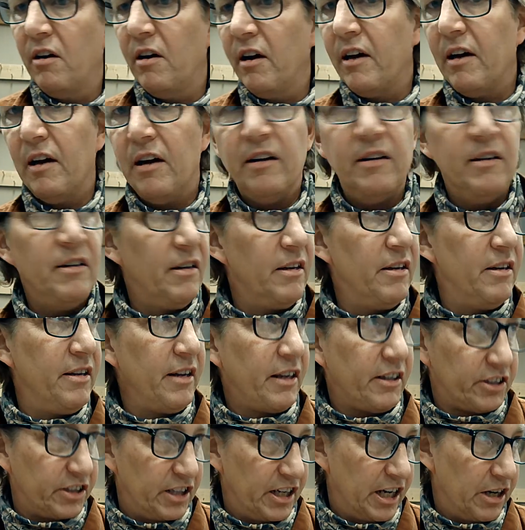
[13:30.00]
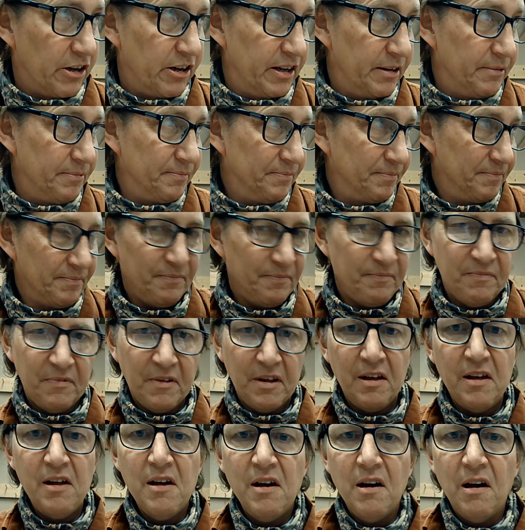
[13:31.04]
a dictionary,
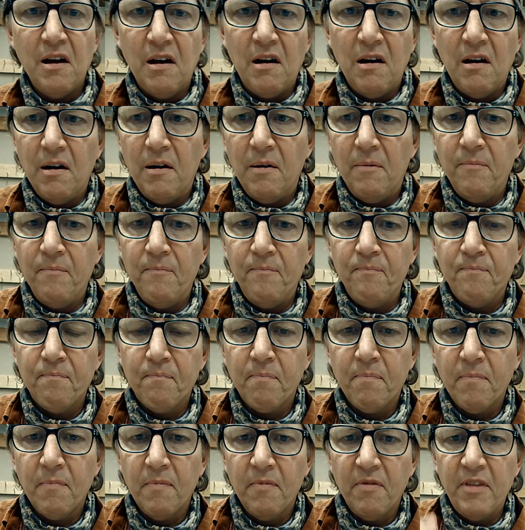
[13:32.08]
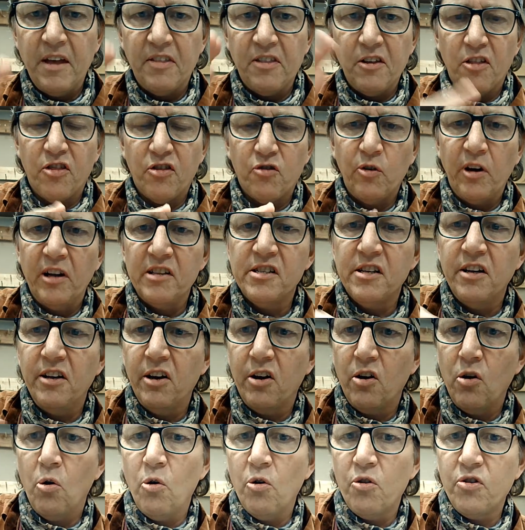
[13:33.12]
that the thread's going to
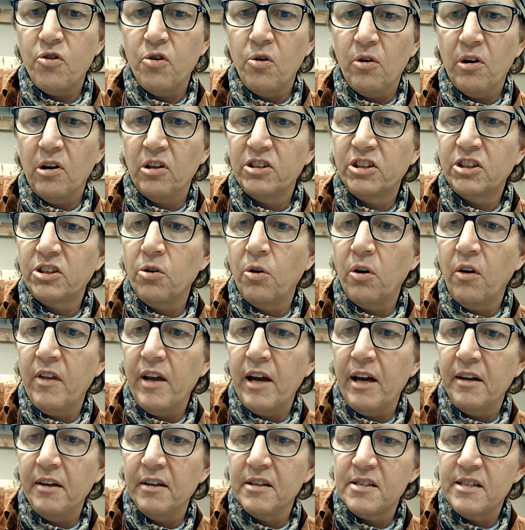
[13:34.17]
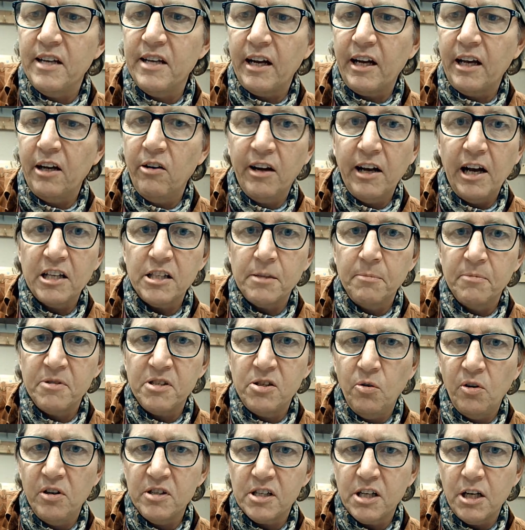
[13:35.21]
go through, and I'll show you that in a second. I got some
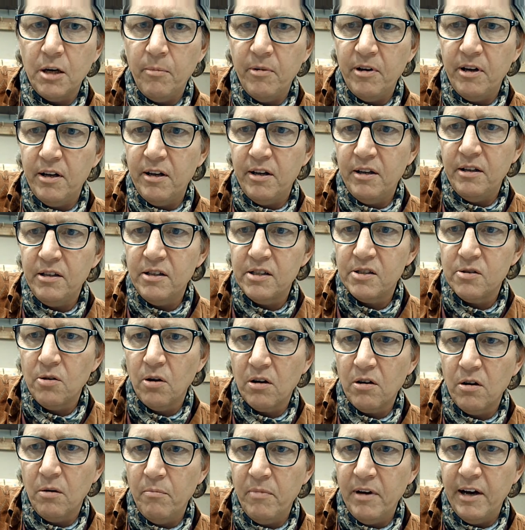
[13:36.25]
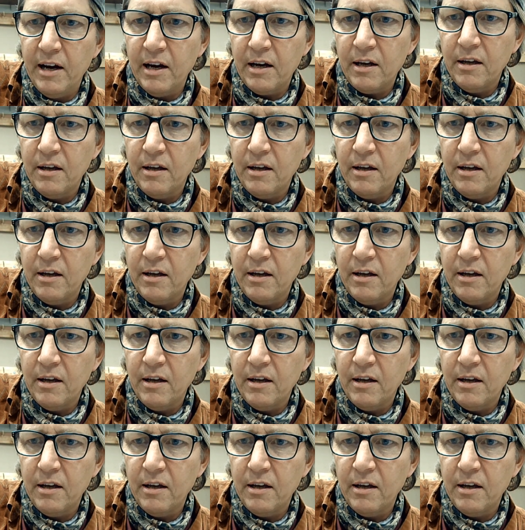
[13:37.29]
students coming in, so I'll come back.